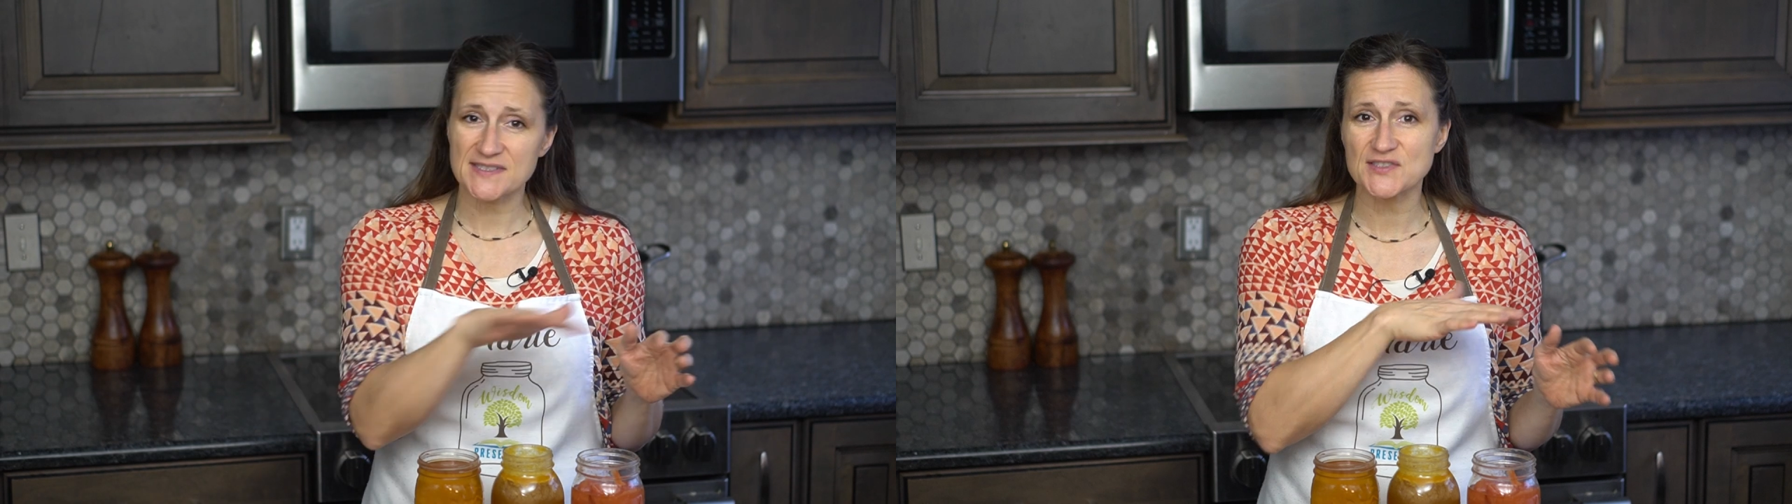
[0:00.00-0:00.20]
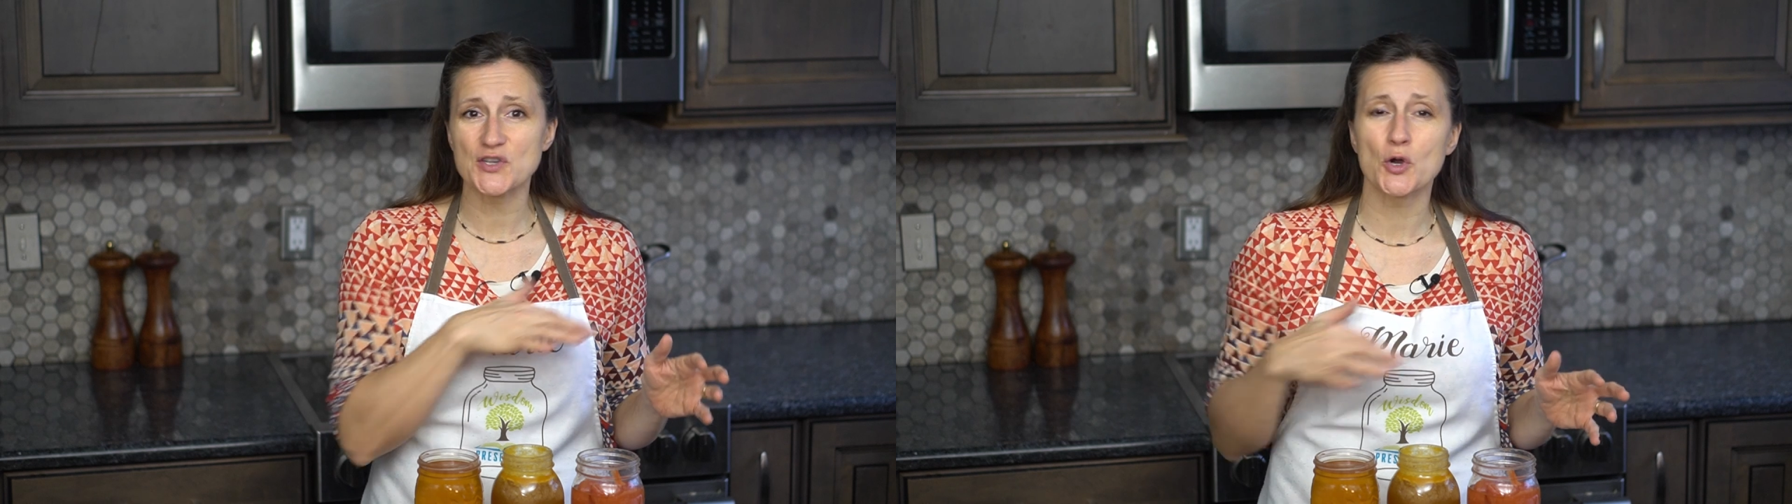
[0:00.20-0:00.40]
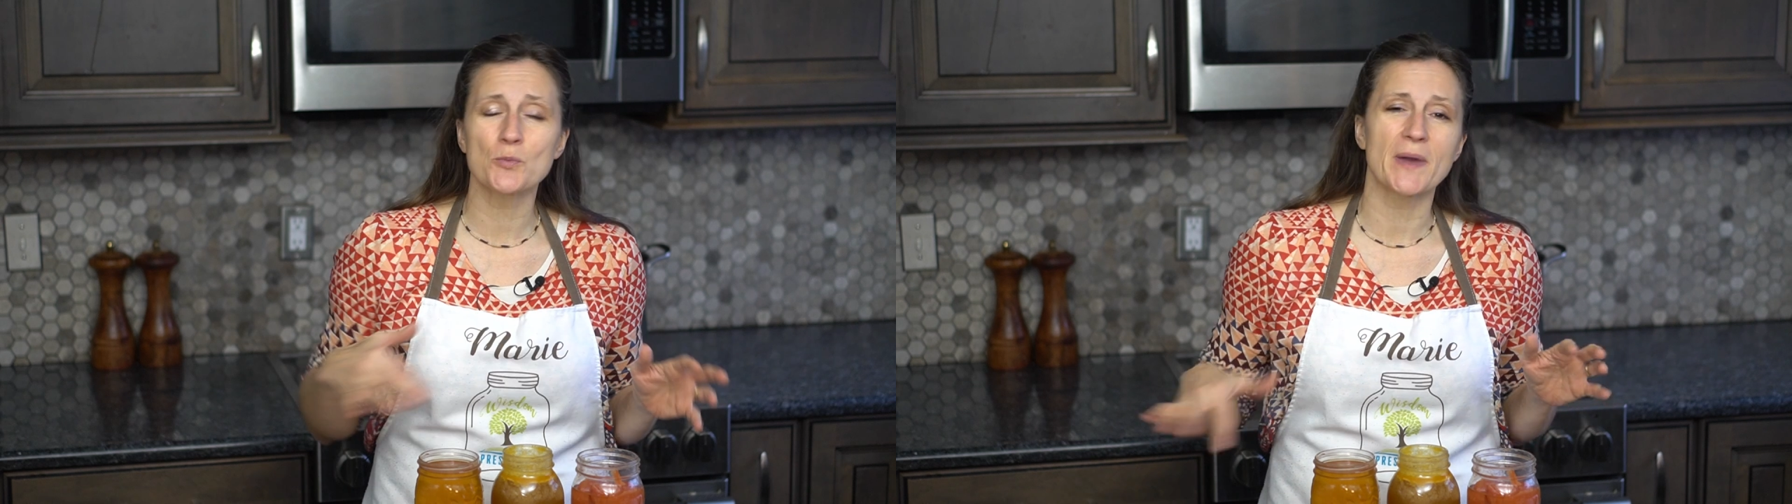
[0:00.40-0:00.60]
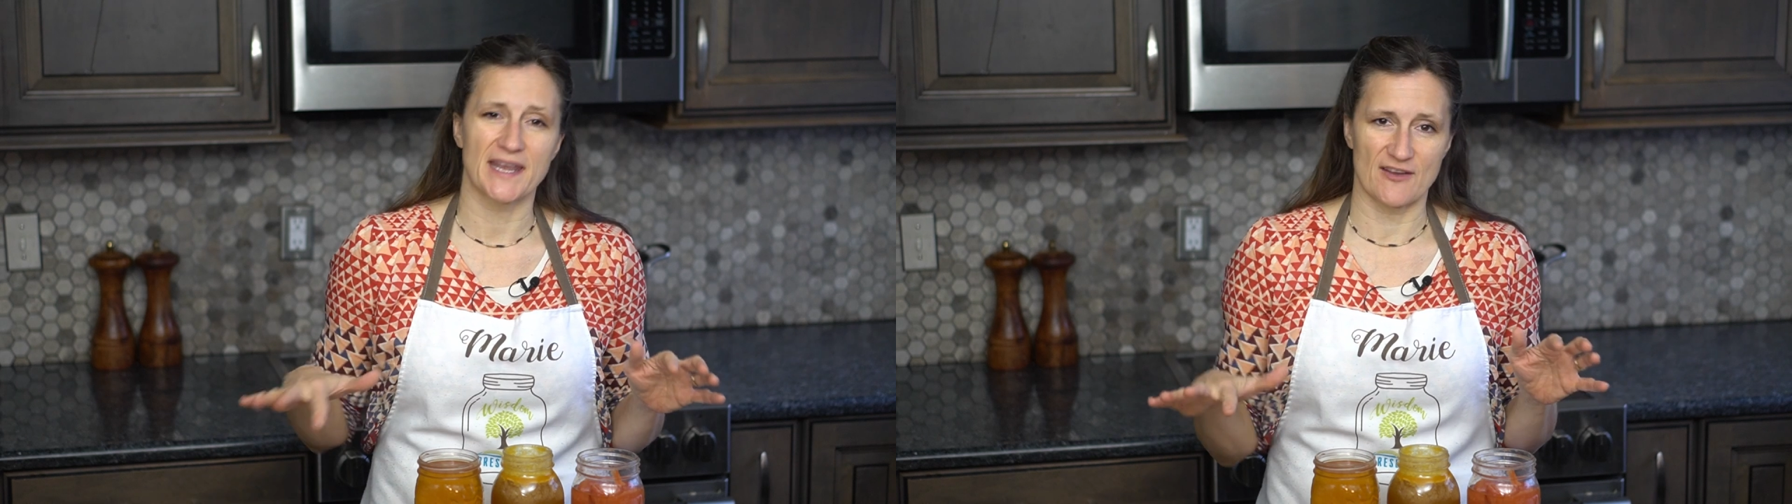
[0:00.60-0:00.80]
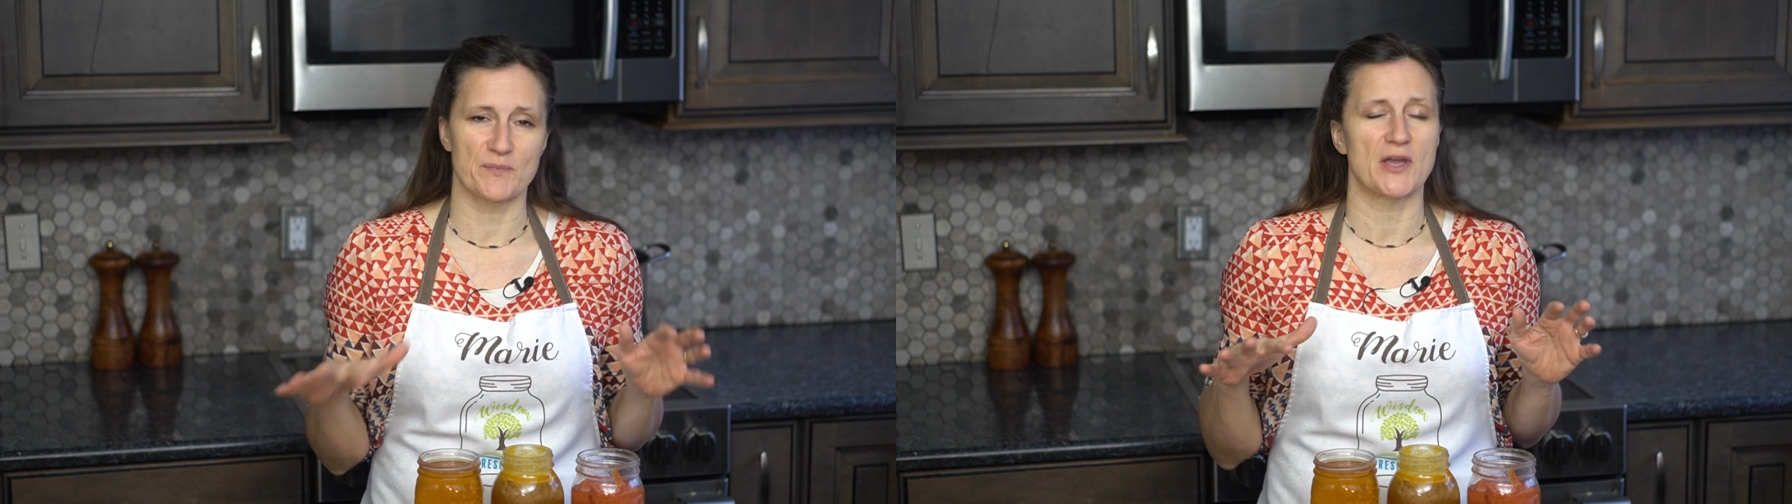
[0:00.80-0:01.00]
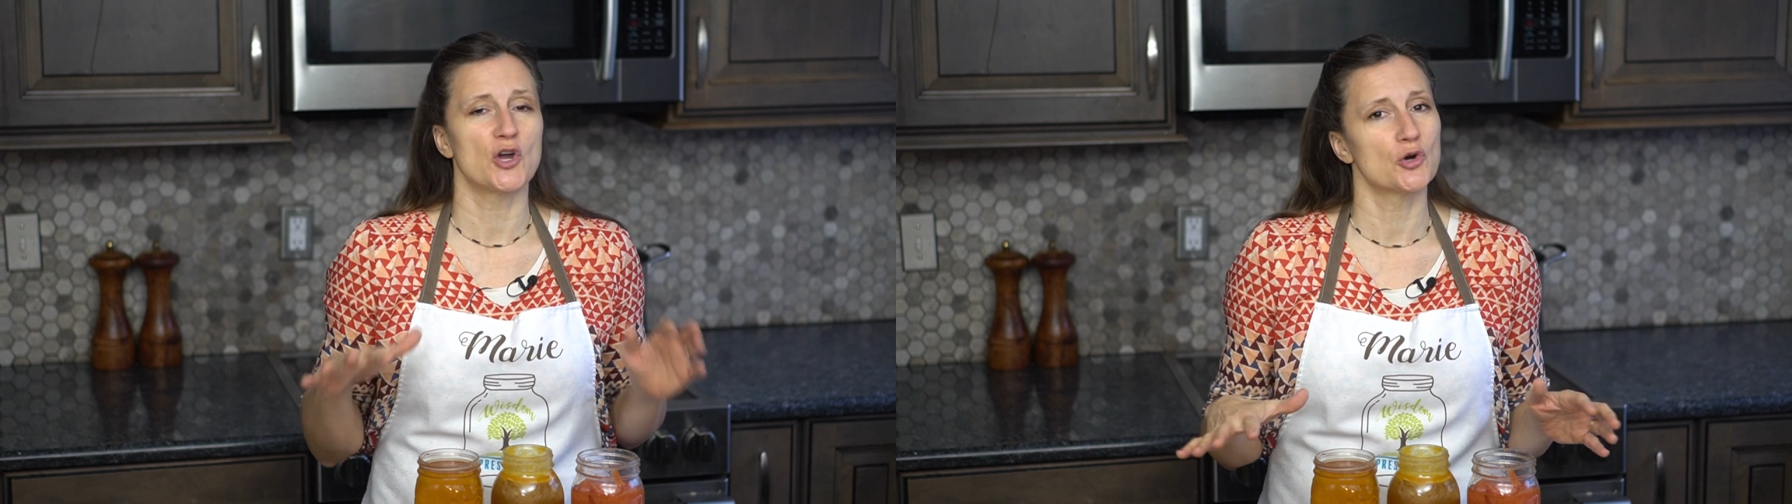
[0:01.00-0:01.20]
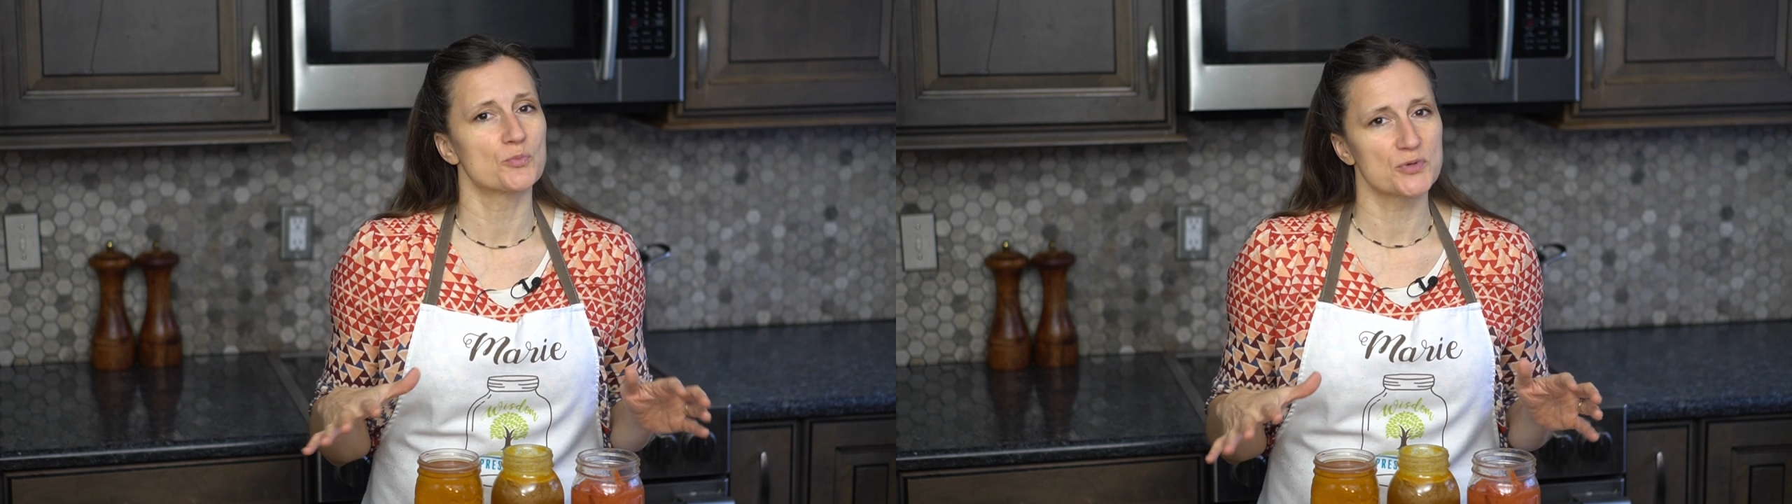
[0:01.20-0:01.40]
so many of my home